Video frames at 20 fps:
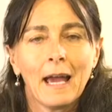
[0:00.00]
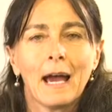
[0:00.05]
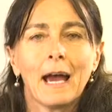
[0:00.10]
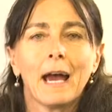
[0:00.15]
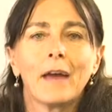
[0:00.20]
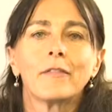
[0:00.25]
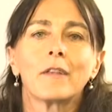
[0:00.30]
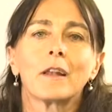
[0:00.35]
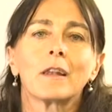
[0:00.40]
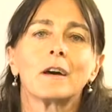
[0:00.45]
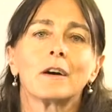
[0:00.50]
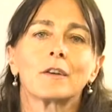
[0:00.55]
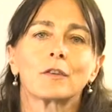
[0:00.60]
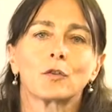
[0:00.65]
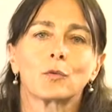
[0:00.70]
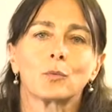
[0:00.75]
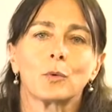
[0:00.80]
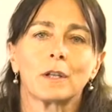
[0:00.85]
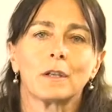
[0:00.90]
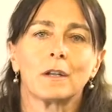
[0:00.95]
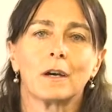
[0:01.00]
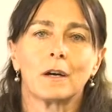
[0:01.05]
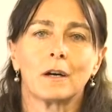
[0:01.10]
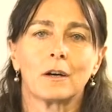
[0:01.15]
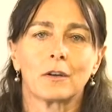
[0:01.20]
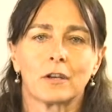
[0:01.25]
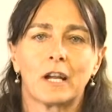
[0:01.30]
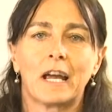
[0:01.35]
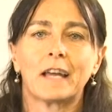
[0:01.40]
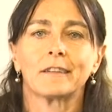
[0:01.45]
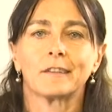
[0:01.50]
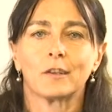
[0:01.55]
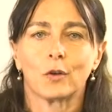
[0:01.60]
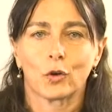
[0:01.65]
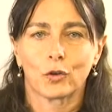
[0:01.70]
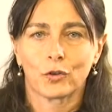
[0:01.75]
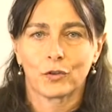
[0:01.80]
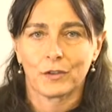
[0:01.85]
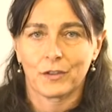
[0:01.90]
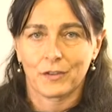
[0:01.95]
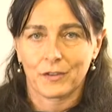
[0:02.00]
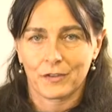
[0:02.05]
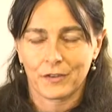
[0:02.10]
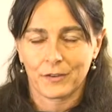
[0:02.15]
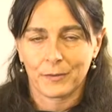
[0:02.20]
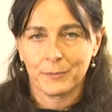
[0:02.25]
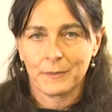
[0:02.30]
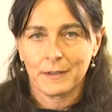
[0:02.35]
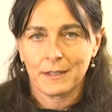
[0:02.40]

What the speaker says: And the last one are antioxidants.